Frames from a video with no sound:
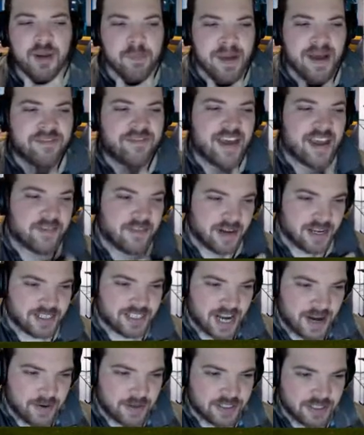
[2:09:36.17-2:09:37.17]
My favourite
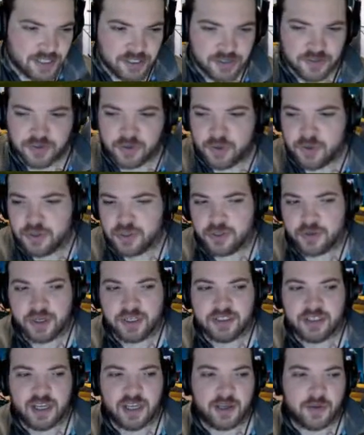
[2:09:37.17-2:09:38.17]
is Heritage, of course,
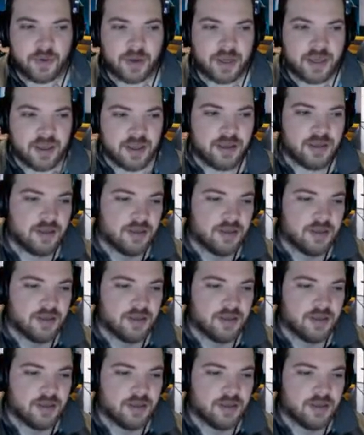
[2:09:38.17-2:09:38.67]
Greek takeaway.